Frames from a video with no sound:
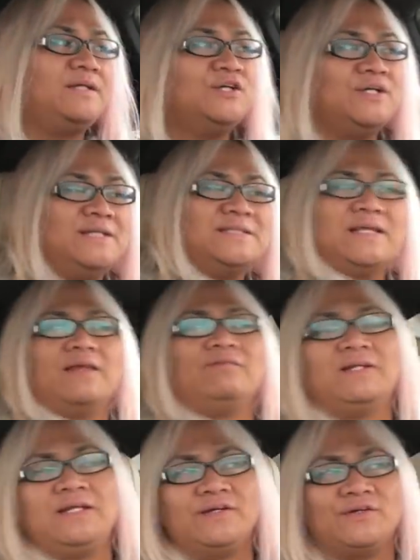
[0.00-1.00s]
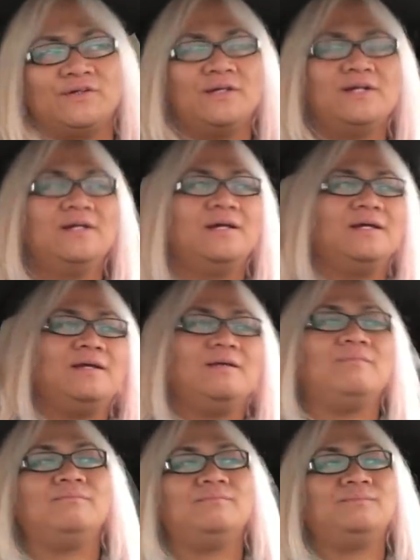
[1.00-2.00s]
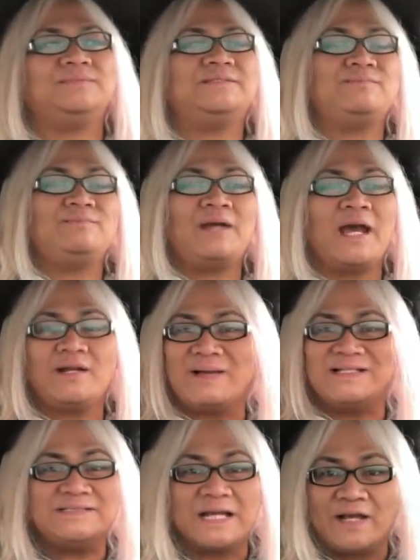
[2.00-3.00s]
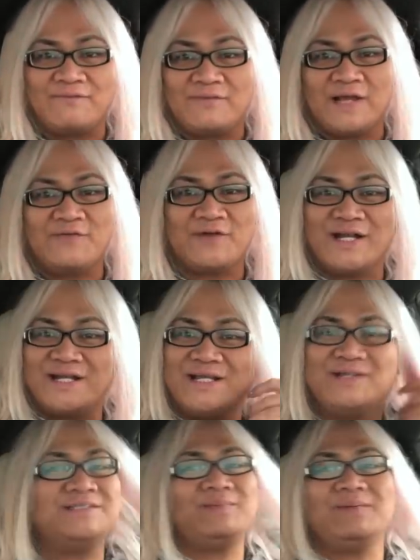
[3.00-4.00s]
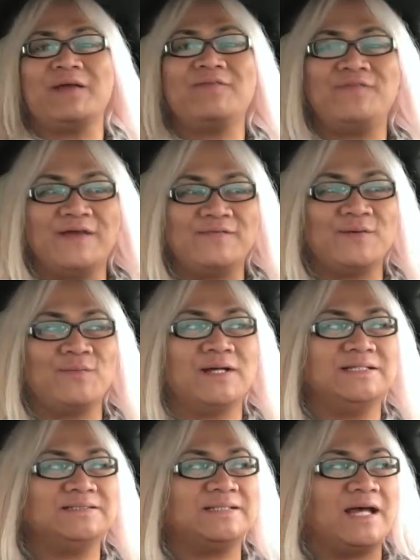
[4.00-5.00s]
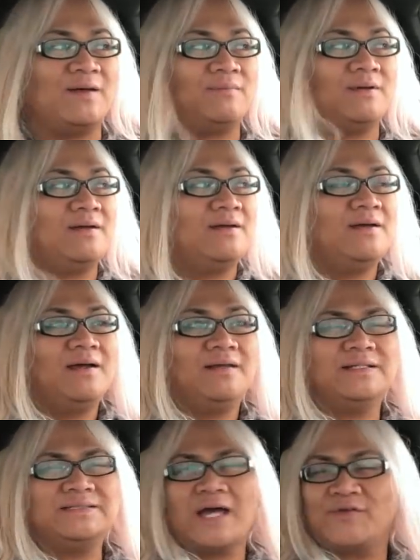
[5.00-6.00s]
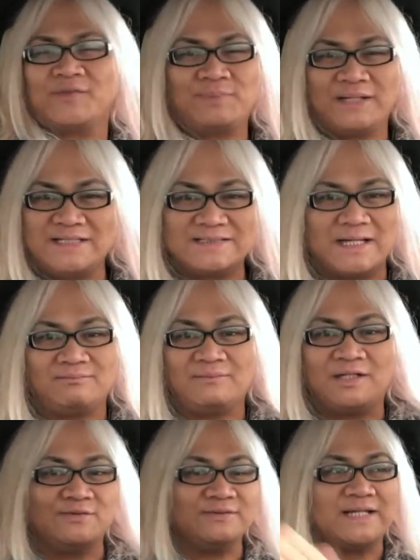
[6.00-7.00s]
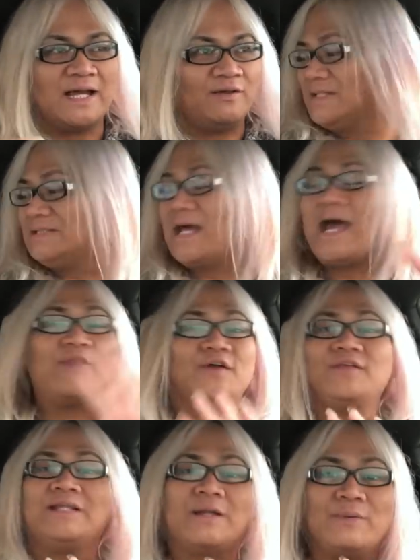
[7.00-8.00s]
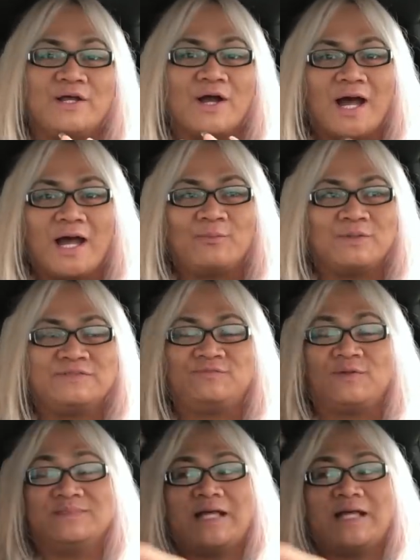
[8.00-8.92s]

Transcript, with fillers: goodies. I love it here. It's kind of my second favorite. It used to be my favorite was um, this other place that closed down. The other thing that we got was from